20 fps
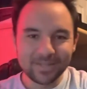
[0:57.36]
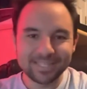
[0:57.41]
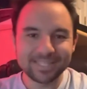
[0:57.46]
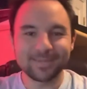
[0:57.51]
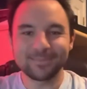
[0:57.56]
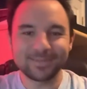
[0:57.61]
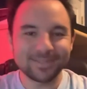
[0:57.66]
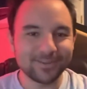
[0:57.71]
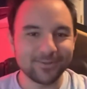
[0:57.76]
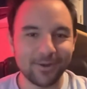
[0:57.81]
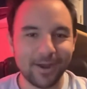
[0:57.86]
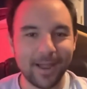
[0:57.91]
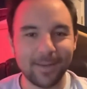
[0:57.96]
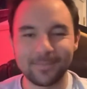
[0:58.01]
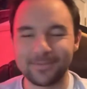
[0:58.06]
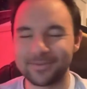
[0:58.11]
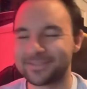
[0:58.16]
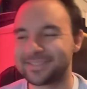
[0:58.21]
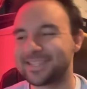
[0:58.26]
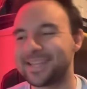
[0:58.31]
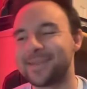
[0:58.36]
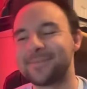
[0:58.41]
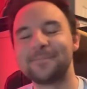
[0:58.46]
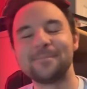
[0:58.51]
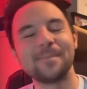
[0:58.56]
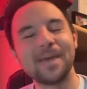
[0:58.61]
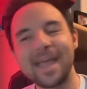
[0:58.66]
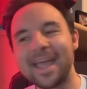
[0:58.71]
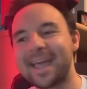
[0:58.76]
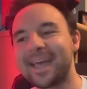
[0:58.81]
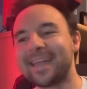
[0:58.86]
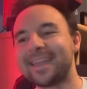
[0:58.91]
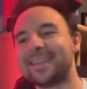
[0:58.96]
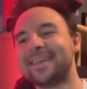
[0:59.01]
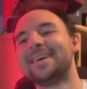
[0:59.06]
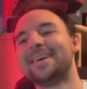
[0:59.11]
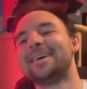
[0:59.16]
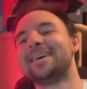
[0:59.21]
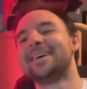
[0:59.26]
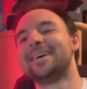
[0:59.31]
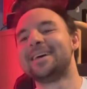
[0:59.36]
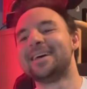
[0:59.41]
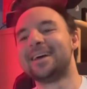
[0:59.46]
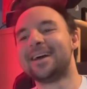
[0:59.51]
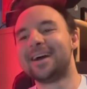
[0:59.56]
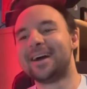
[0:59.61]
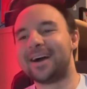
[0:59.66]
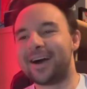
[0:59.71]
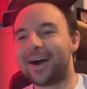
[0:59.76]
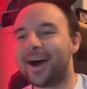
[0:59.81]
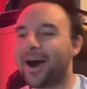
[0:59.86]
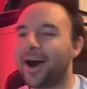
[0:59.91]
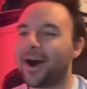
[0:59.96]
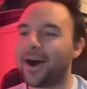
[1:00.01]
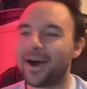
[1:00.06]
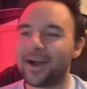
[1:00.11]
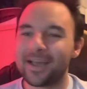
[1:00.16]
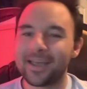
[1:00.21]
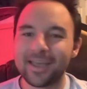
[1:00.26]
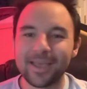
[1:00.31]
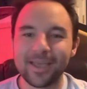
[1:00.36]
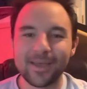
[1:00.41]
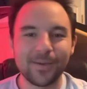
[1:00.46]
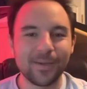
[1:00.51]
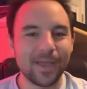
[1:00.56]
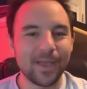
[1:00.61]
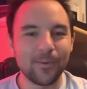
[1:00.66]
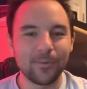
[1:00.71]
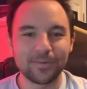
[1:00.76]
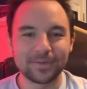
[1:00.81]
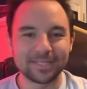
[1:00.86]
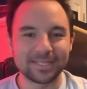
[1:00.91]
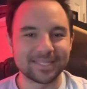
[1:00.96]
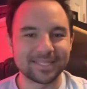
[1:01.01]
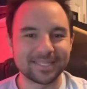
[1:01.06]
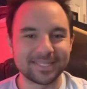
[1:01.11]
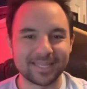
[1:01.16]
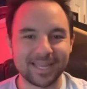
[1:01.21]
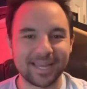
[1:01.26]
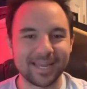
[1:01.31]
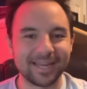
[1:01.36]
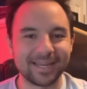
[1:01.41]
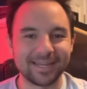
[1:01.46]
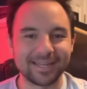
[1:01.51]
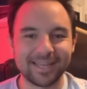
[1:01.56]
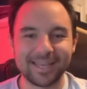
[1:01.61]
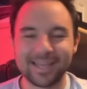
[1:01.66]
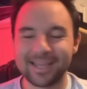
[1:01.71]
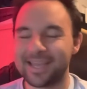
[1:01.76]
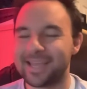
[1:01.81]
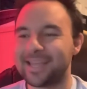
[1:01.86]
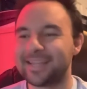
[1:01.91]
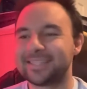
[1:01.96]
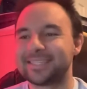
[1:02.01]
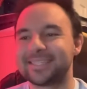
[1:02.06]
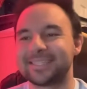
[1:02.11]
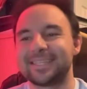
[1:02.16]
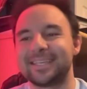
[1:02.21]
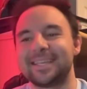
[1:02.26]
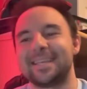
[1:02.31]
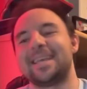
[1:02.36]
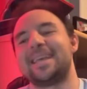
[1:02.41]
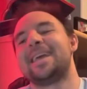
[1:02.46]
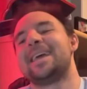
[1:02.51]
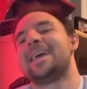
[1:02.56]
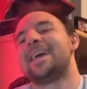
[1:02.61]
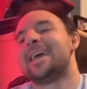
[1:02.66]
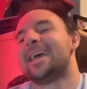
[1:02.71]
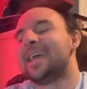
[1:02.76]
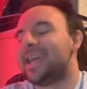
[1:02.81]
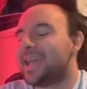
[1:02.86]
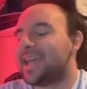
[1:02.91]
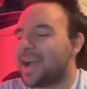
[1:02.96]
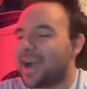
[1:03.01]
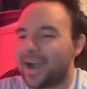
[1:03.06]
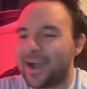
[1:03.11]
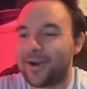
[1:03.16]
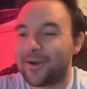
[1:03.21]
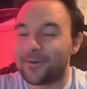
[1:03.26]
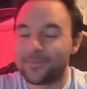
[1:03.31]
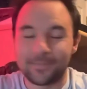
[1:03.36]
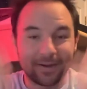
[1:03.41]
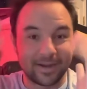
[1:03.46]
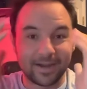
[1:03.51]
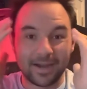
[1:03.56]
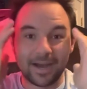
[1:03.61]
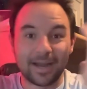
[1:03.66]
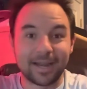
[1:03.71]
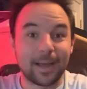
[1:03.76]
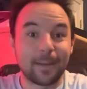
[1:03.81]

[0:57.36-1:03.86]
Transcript: subscribers. And man, oh, it, it was insane. It, it's, oh my God,